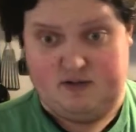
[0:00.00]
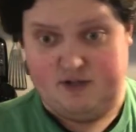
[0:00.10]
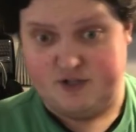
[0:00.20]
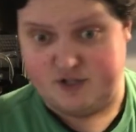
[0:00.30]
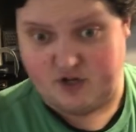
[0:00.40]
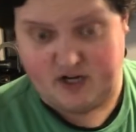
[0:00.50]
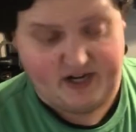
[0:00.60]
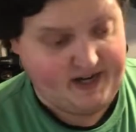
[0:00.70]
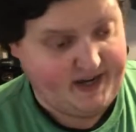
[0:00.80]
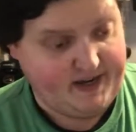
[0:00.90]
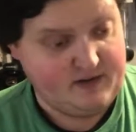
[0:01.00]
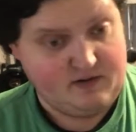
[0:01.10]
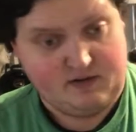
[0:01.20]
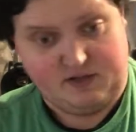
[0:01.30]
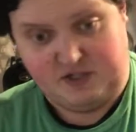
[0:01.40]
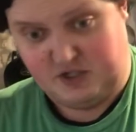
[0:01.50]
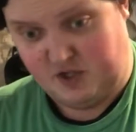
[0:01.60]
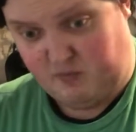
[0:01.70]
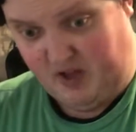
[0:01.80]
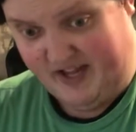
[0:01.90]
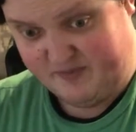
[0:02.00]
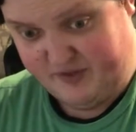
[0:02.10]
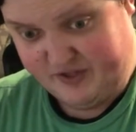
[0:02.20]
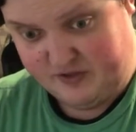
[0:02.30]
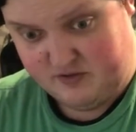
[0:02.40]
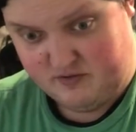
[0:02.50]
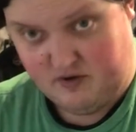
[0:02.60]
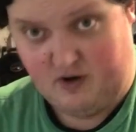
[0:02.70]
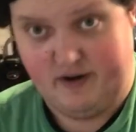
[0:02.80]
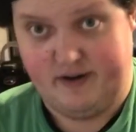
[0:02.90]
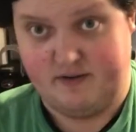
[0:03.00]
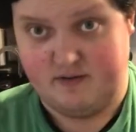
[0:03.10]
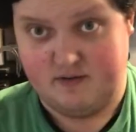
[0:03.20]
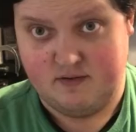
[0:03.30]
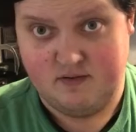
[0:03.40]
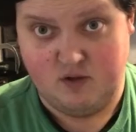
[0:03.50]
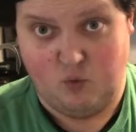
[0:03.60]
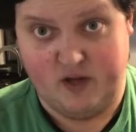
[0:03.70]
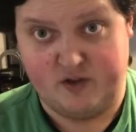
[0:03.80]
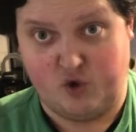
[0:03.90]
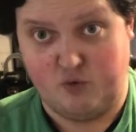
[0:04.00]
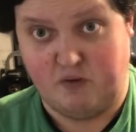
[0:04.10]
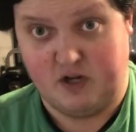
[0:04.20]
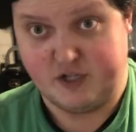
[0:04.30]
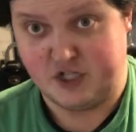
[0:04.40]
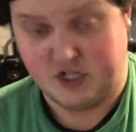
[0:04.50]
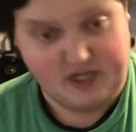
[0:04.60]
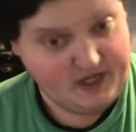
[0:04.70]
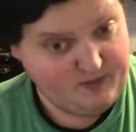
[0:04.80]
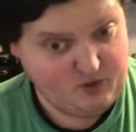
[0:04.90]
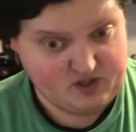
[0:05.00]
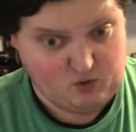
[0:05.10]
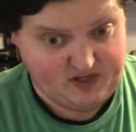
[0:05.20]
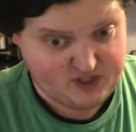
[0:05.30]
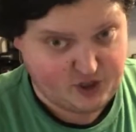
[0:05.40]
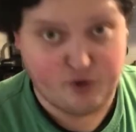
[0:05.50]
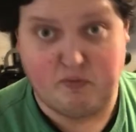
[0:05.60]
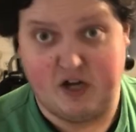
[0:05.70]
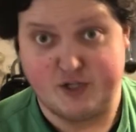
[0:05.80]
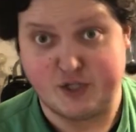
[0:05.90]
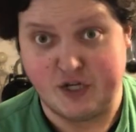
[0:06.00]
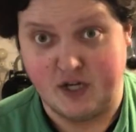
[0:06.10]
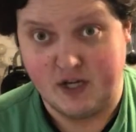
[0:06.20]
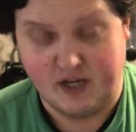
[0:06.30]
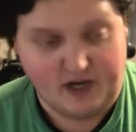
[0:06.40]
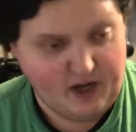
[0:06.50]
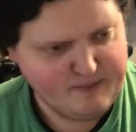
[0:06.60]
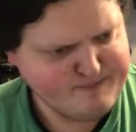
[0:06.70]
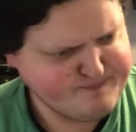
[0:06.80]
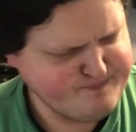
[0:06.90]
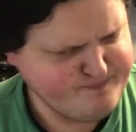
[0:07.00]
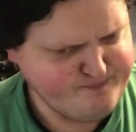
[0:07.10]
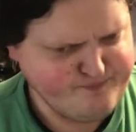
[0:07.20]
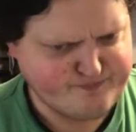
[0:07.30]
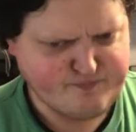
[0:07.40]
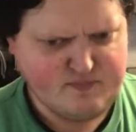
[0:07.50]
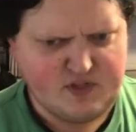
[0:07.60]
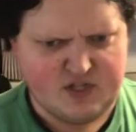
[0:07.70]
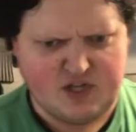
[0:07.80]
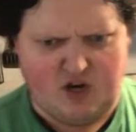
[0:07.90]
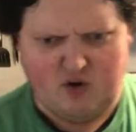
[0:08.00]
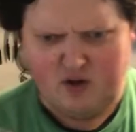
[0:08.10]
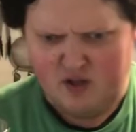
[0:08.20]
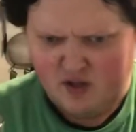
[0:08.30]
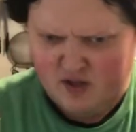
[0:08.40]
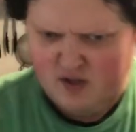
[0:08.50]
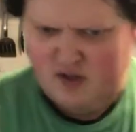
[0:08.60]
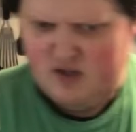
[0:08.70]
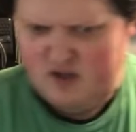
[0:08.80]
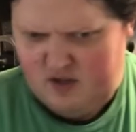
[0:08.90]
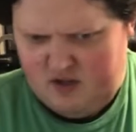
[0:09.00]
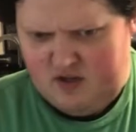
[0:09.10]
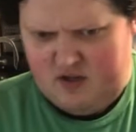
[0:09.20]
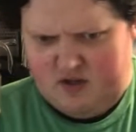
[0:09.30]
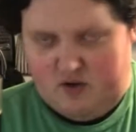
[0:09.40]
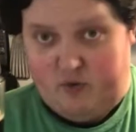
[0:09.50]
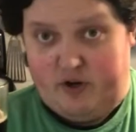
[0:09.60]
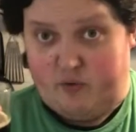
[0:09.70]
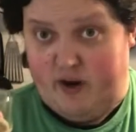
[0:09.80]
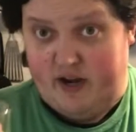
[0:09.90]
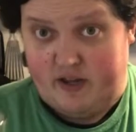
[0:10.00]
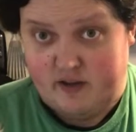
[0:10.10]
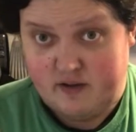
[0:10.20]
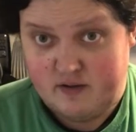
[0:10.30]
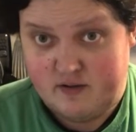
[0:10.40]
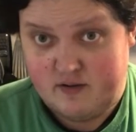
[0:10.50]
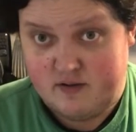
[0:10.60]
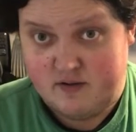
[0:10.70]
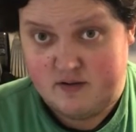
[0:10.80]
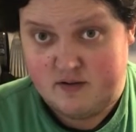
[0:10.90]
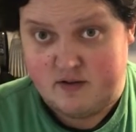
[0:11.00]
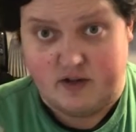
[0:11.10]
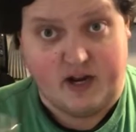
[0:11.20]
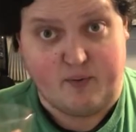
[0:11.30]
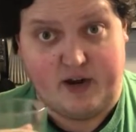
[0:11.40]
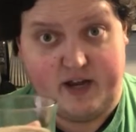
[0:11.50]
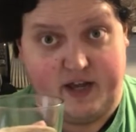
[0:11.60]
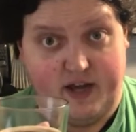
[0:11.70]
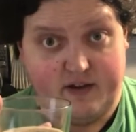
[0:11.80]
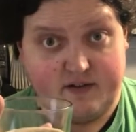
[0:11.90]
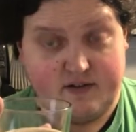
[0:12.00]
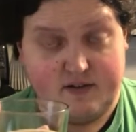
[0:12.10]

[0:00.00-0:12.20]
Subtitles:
This is your gun hand. This is your plasmids. All right, the 1-2 punch. Hit him with the 1-2 punch. You know. So, when you're ready, you're not ready yet.